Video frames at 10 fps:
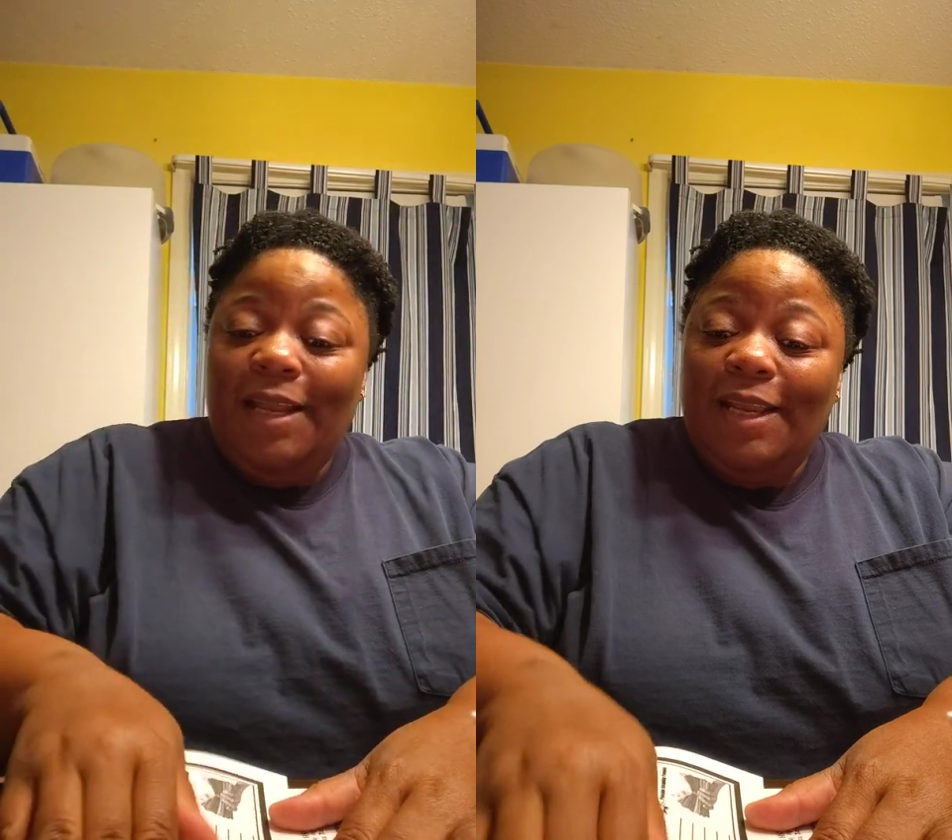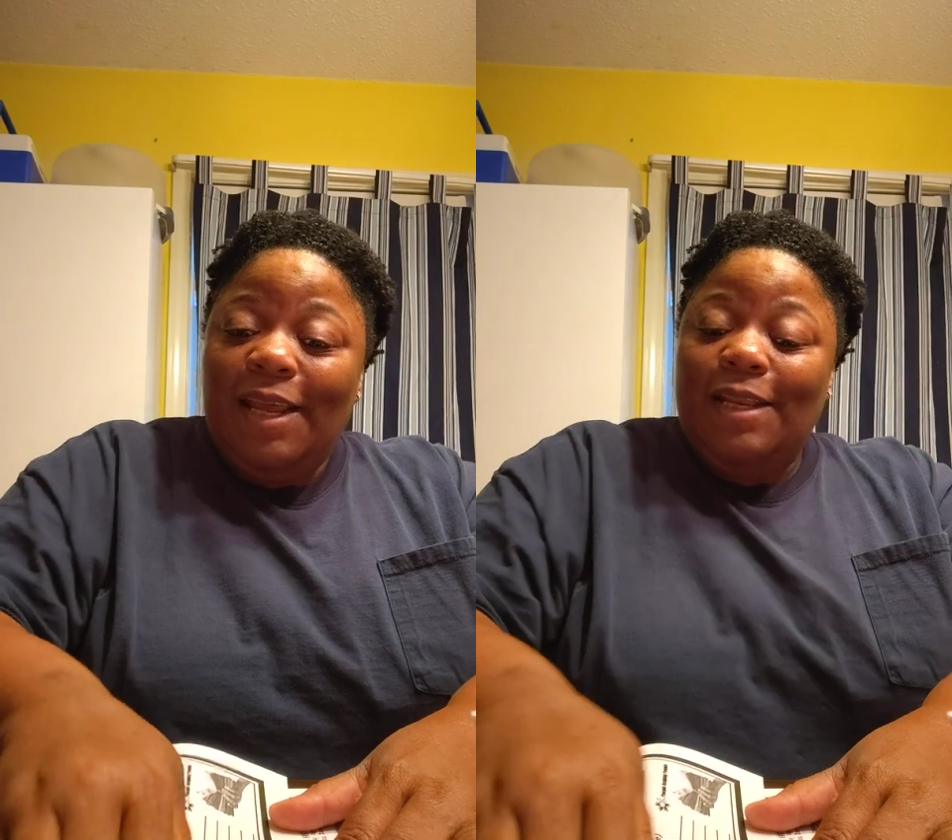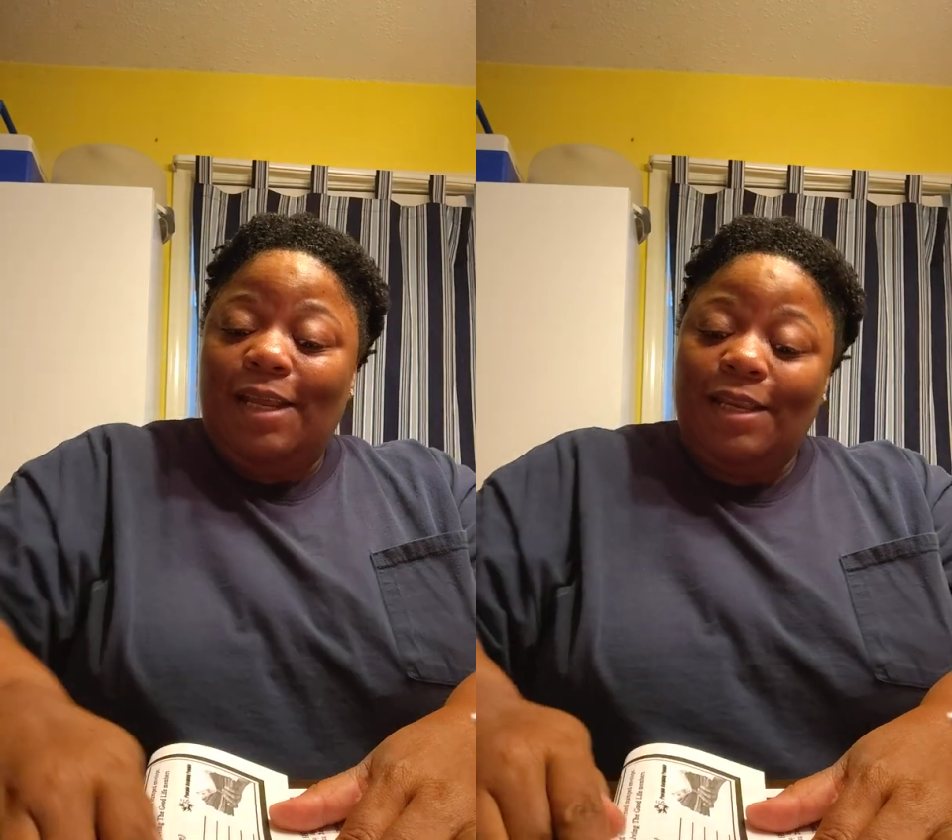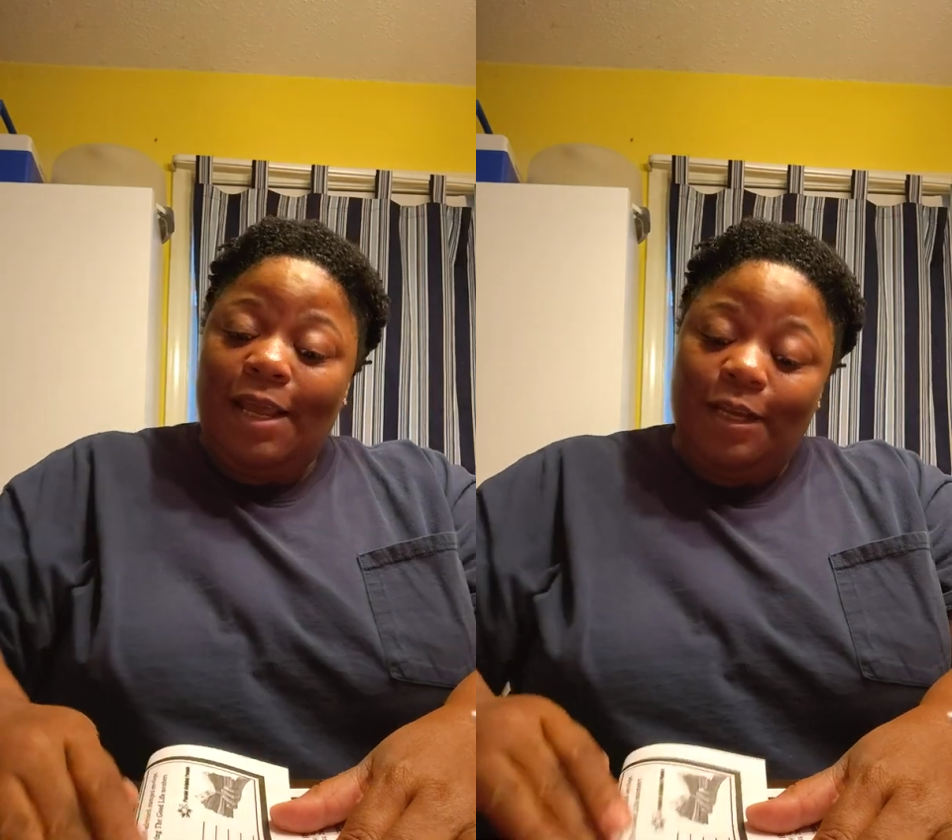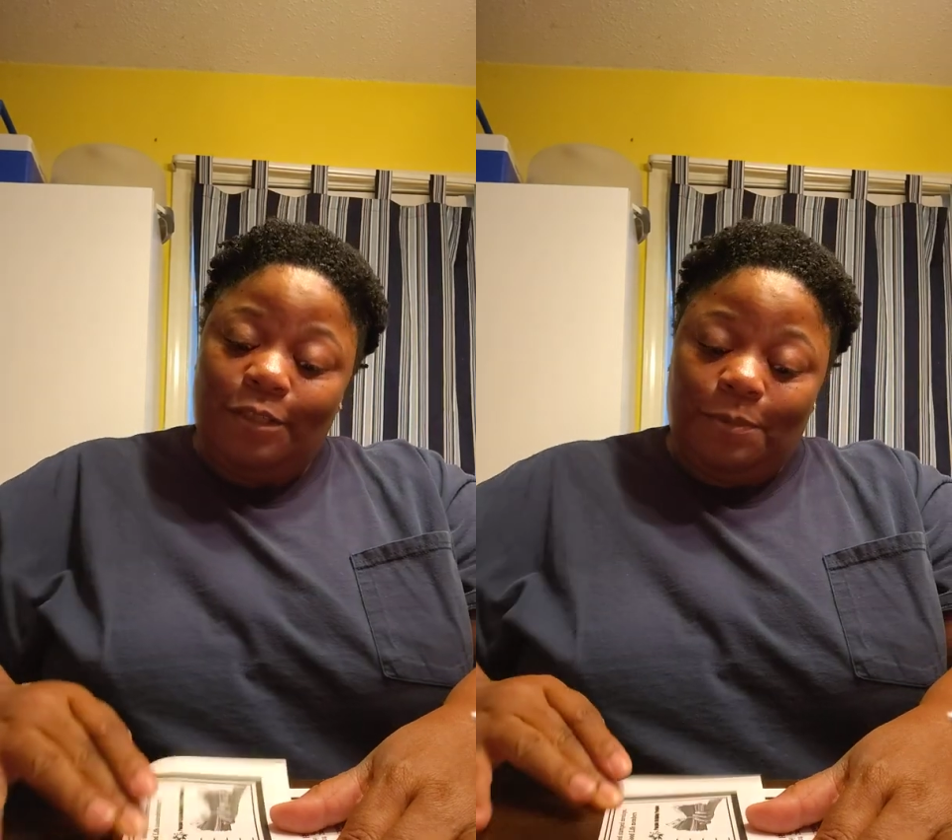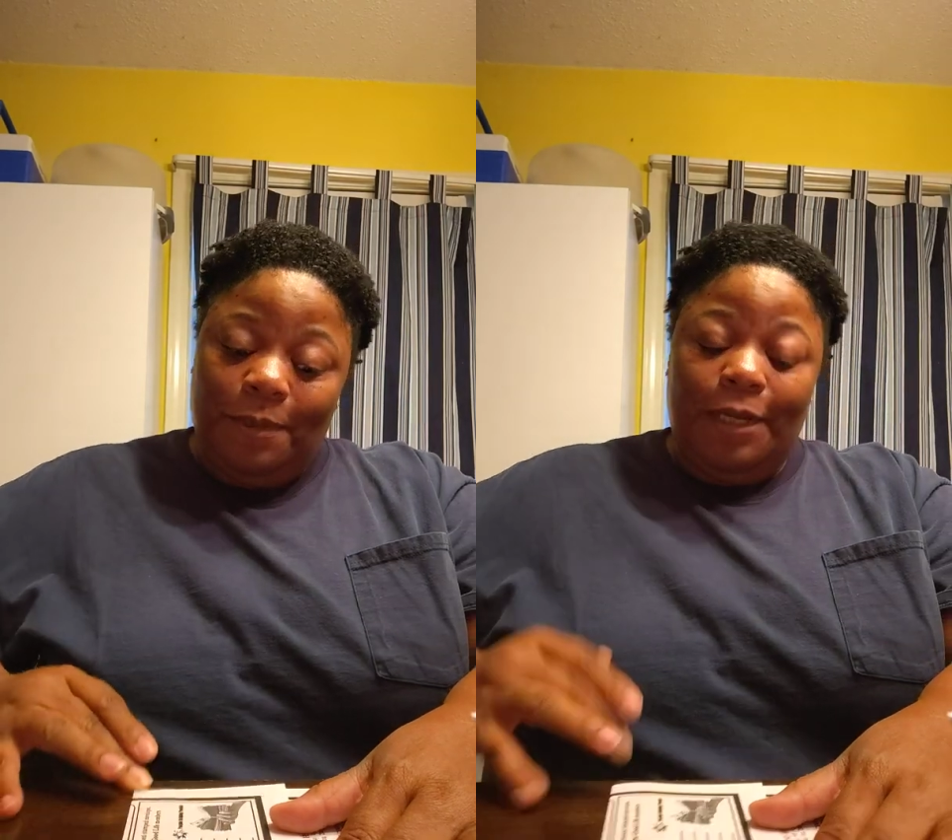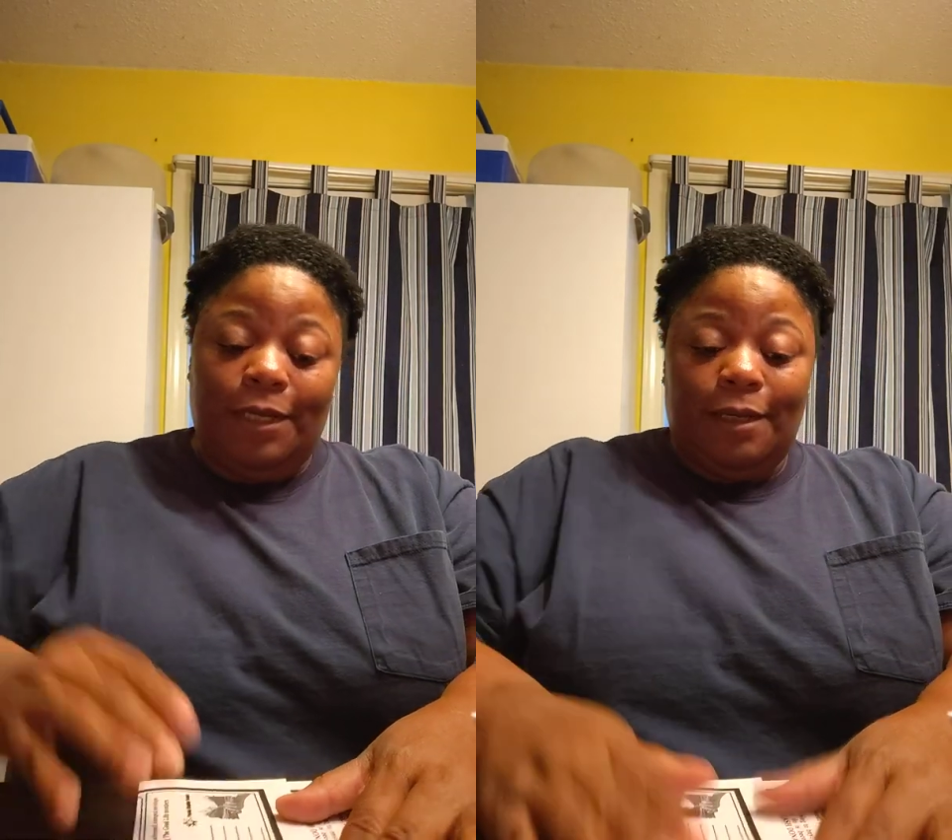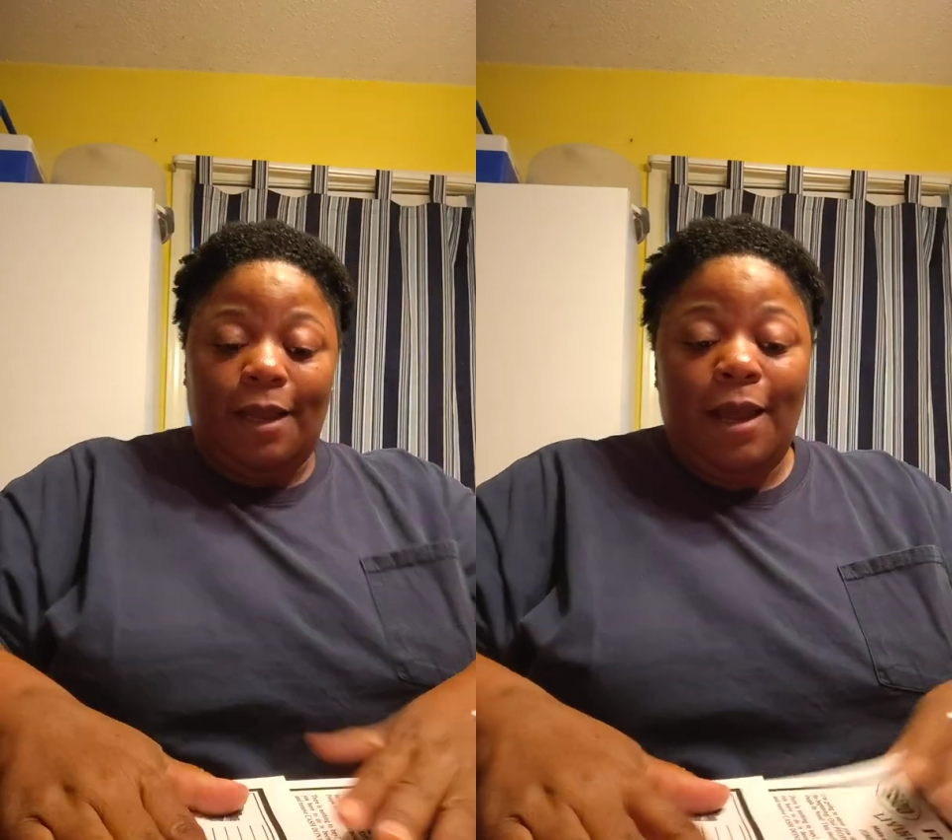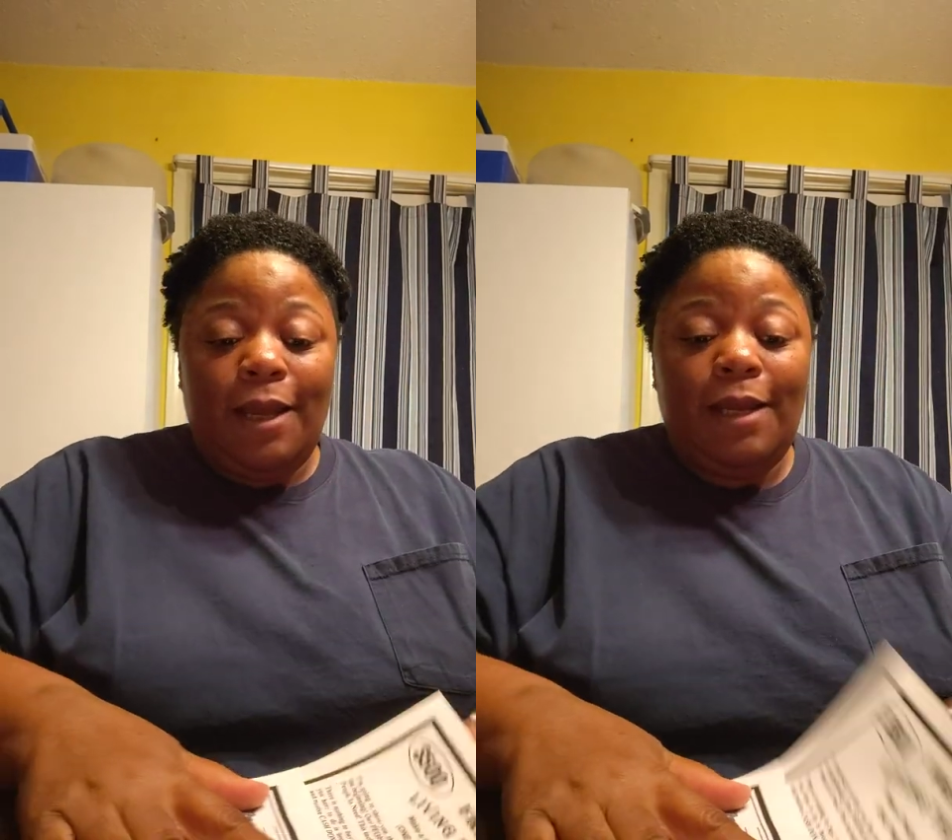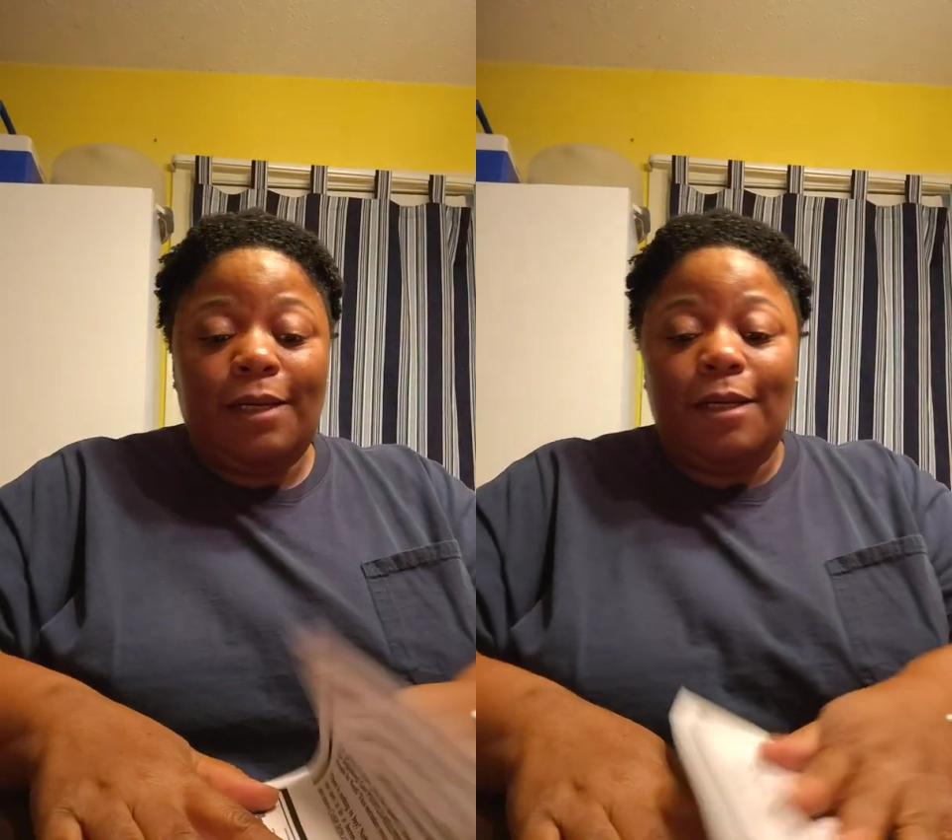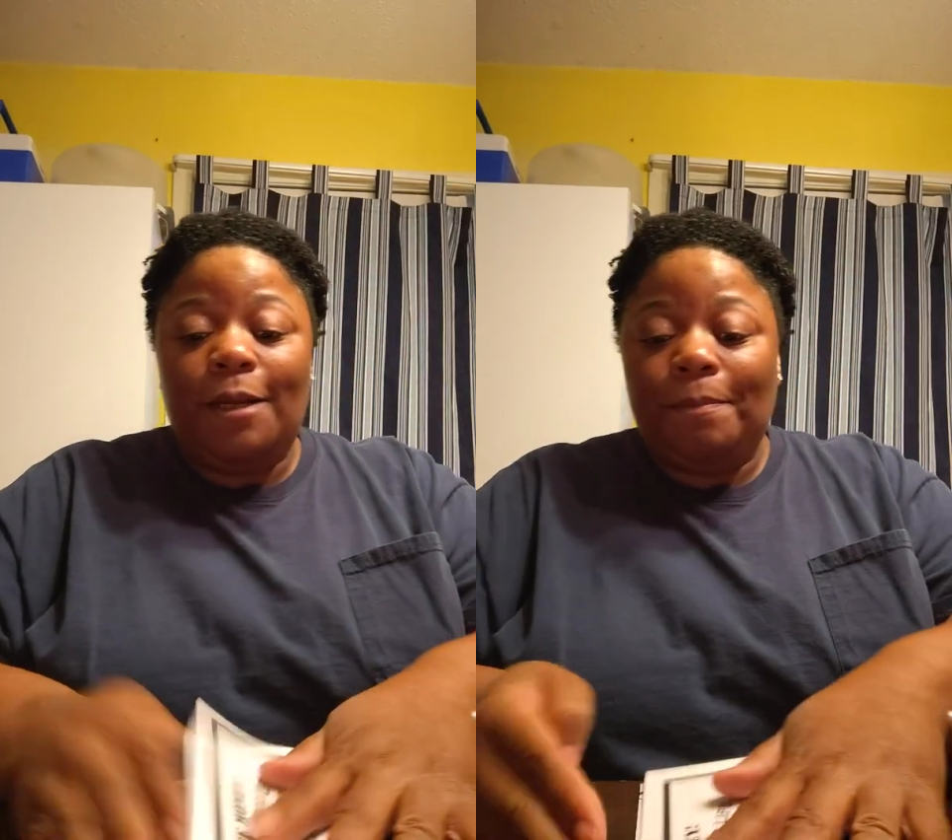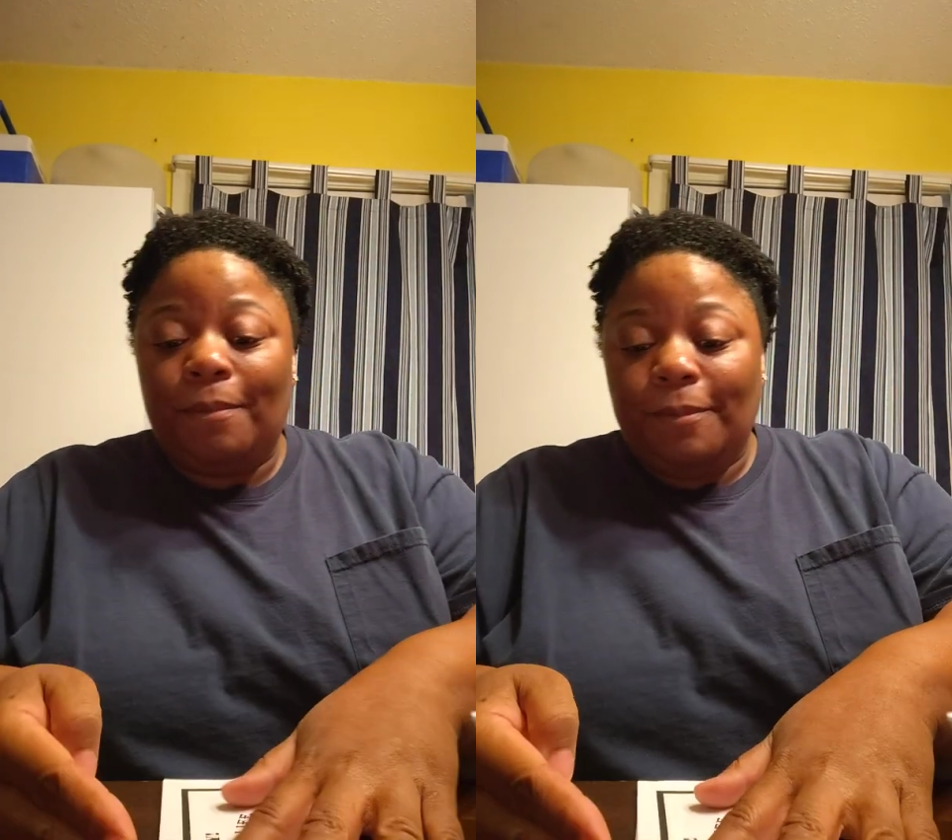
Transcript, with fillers: and then the next week, I ended up